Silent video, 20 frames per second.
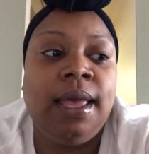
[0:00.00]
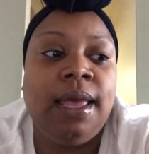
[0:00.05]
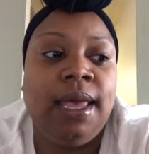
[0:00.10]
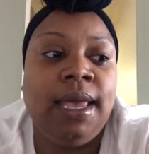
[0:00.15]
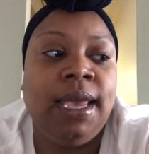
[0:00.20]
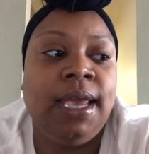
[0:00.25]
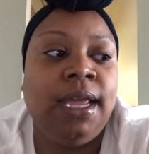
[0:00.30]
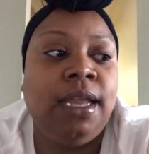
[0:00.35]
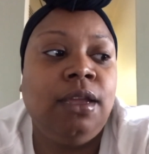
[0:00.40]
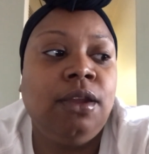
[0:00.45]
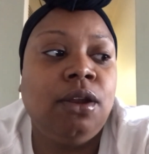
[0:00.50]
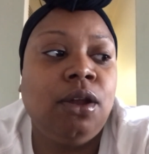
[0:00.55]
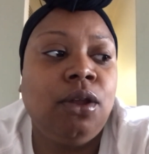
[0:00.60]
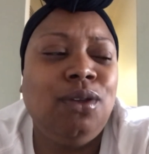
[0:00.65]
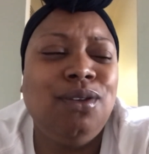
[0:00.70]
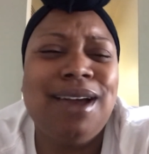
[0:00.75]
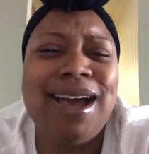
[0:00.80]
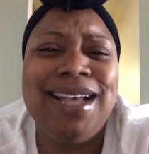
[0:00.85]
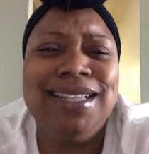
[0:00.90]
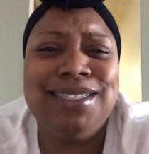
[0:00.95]
And,
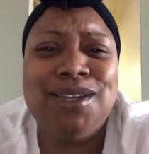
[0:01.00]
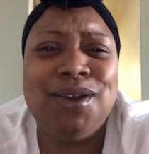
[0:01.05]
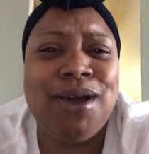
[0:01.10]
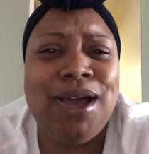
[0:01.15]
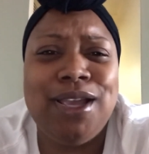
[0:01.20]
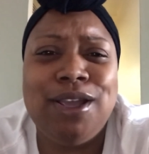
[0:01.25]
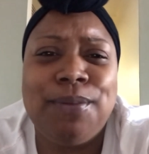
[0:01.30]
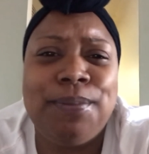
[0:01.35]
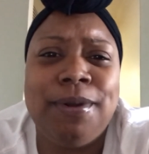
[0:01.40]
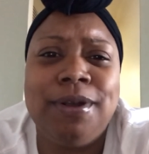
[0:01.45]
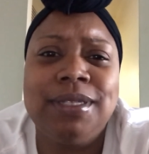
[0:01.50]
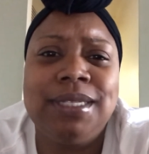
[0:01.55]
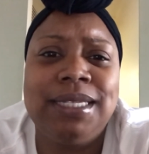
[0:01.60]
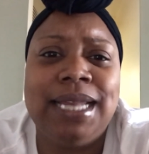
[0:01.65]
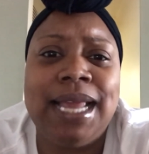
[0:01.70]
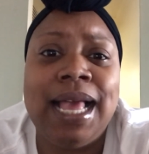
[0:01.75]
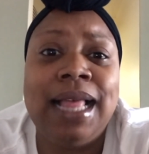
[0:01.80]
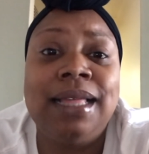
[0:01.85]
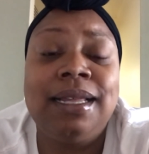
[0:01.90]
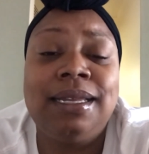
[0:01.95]
you guys know how your
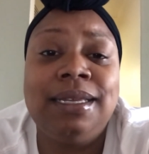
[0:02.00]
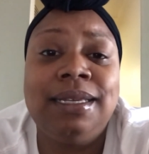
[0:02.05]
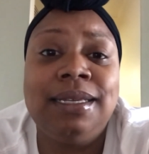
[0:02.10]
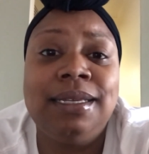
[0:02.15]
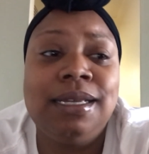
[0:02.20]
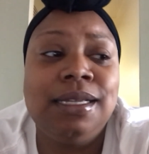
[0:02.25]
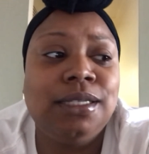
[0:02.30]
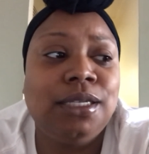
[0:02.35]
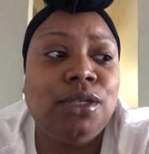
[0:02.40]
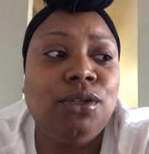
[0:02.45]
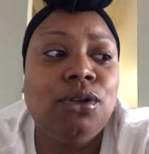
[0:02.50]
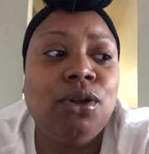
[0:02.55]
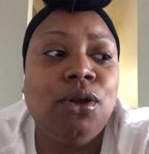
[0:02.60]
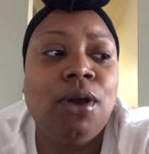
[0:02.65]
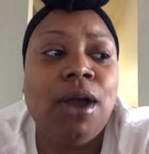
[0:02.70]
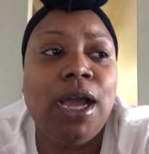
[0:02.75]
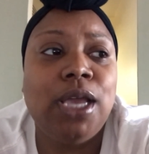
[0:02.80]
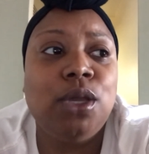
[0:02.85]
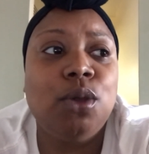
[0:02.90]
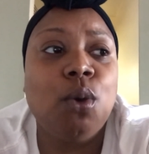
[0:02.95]
personality is, and you know
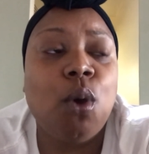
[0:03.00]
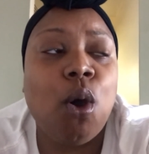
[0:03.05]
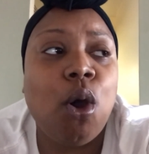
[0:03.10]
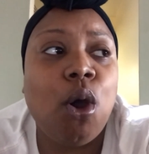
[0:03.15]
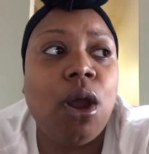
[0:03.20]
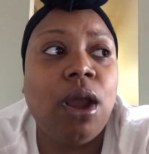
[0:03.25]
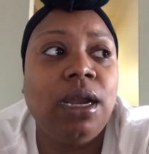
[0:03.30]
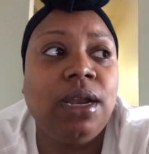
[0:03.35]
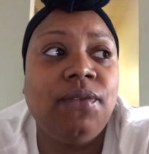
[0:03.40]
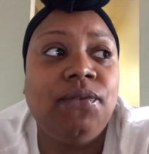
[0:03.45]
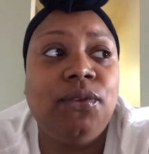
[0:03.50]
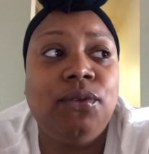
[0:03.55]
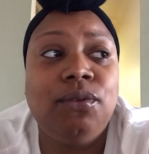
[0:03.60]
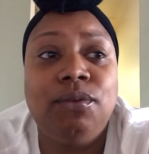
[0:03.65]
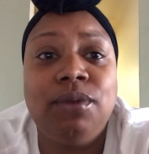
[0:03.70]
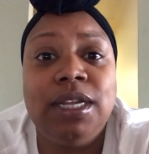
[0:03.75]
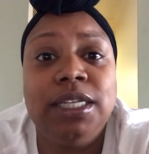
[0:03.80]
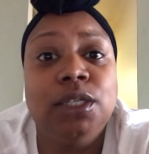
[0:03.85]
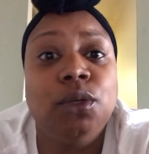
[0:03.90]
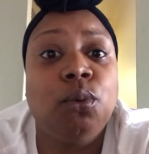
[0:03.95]
how you are. And if you
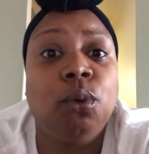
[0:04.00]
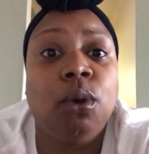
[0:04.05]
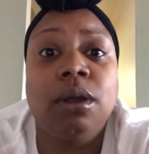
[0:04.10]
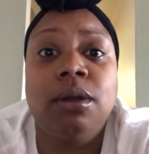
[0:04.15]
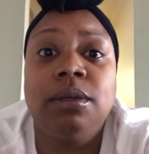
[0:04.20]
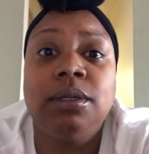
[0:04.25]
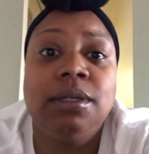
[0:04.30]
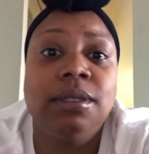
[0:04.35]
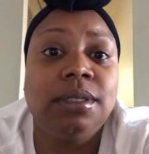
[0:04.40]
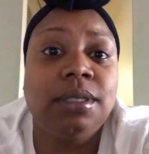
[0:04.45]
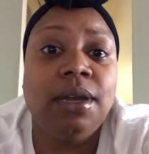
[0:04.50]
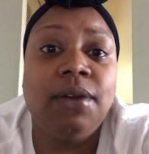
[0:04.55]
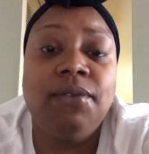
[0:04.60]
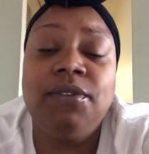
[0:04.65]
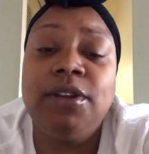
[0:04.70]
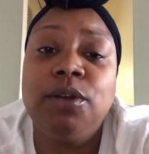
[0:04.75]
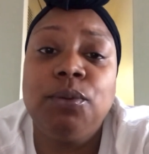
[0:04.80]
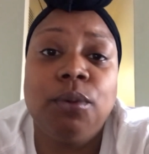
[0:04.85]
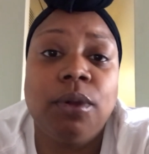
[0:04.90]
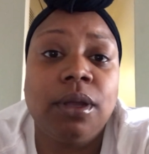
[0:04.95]
need to work on yourself,
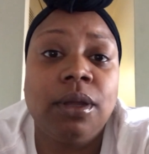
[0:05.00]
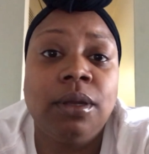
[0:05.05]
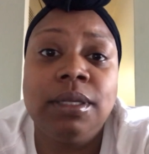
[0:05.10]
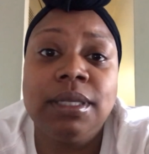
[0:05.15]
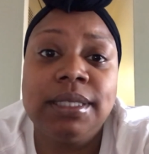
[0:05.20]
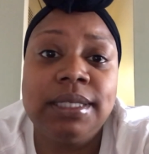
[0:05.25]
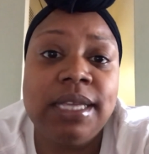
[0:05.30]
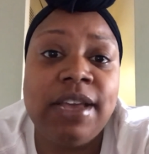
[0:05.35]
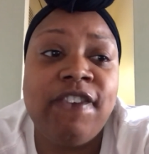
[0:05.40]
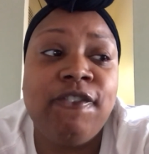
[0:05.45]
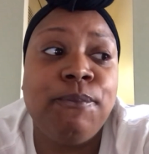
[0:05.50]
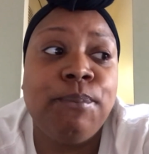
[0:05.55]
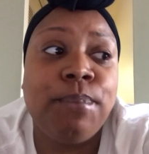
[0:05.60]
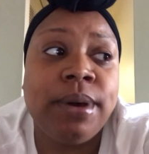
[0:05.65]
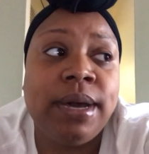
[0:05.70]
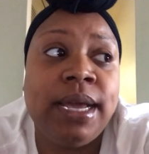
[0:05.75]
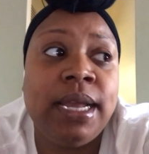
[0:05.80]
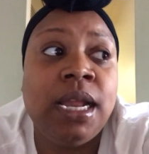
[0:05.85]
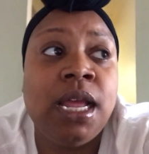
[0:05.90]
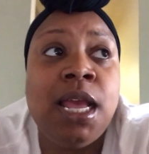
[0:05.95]
then work on yourself.
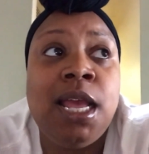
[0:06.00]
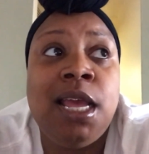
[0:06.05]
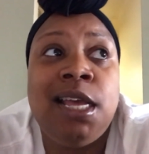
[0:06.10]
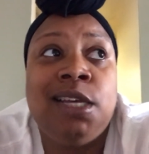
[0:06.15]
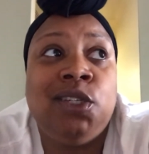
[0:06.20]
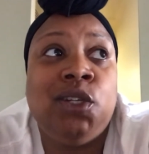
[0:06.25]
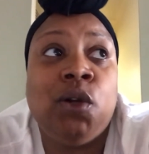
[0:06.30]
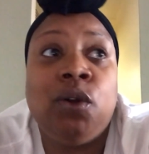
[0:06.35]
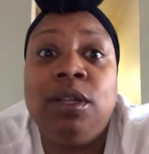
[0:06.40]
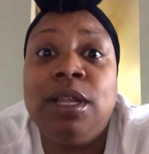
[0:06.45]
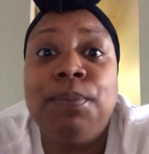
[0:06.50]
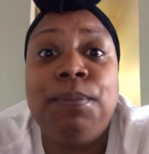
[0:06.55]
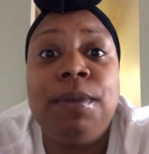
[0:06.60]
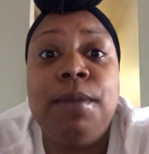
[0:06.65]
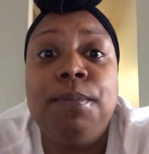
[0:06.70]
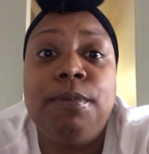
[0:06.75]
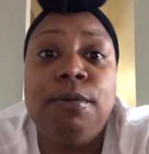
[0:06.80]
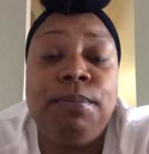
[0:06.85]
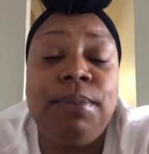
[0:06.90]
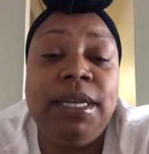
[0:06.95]
But don't let
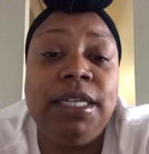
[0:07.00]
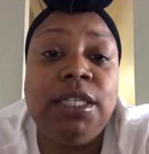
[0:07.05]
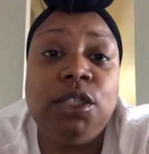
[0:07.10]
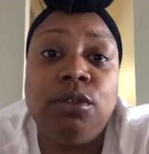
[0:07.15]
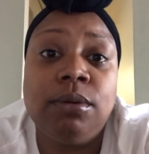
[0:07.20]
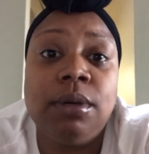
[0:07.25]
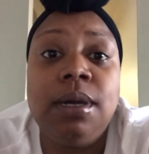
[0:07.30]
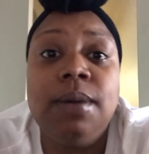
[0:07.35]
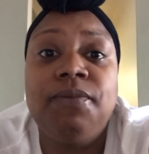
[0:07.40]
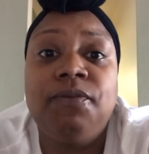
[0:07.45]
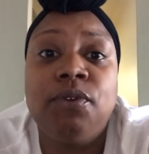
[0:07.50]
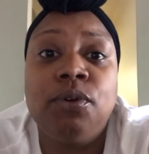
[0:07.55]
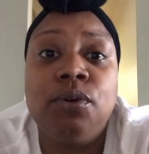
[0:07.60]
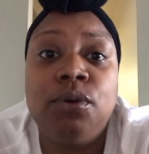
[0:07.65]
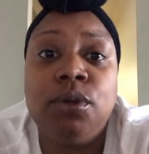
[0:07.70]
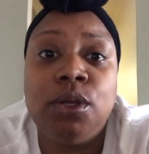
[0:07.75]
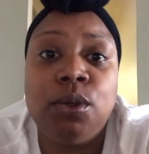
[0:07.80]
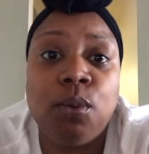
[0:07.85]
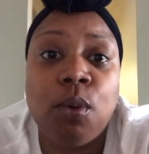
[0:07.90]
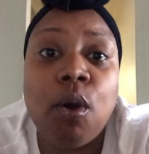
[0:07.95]
people beat you up for
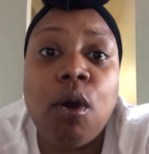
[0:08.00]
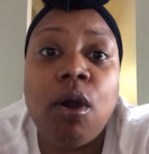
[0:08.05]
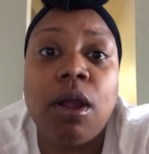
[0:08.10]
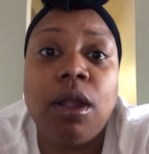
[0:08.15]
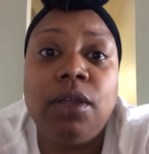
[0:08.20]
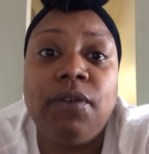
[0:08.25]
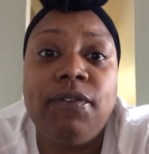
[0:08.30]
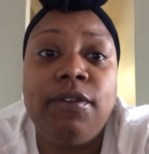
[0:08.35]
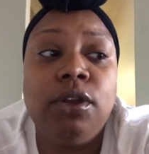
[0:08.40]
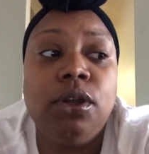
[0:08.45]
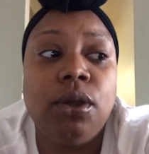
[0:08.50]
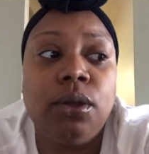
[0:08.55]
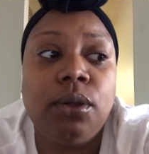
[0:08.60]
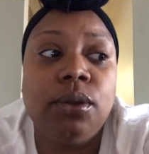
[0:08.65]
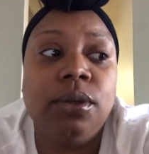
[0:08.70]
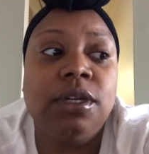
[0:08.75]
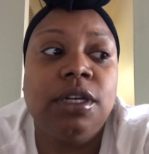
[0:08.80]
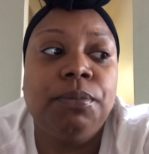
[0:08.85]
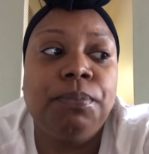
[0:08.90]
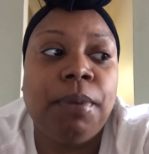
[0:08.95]
who you are. If you know
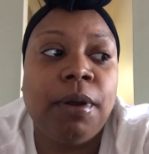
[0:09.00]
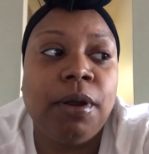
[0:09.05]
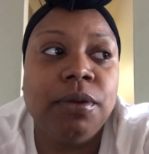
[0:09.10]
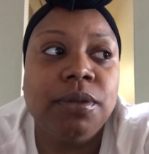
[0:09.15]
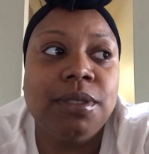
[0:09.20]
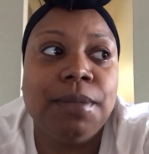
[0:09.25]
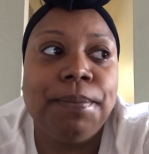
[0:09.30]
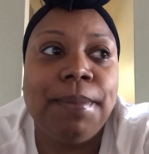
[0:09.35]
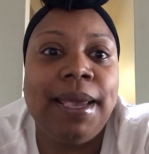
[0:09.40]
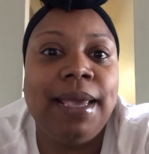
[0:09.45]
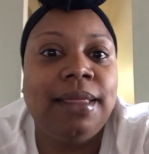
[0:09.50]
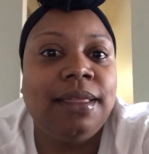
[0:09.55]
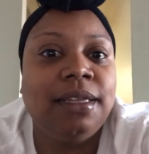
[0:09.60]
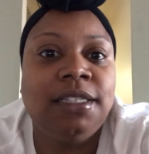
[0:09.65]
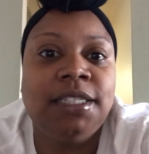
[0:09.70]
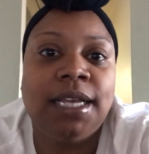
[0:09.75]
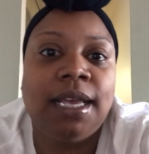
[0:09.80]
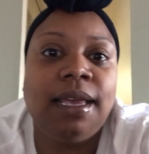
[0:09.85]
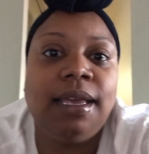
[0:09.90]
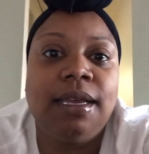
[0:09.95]
you're a good person, make the
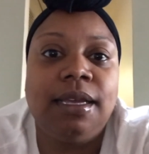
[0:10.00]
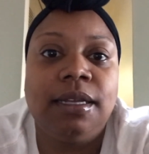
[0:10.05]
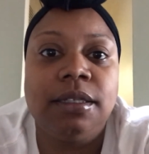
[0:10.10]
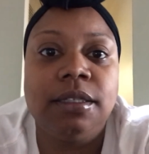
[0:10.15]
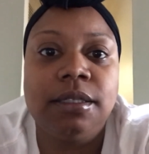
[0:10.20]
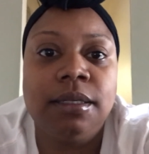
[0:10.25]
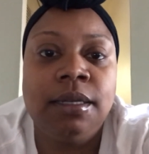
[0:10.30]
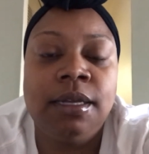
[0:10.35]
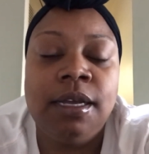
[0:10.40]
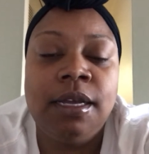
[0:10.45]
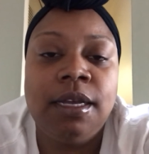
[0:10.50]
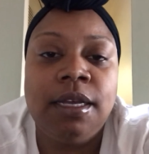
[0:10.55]
change.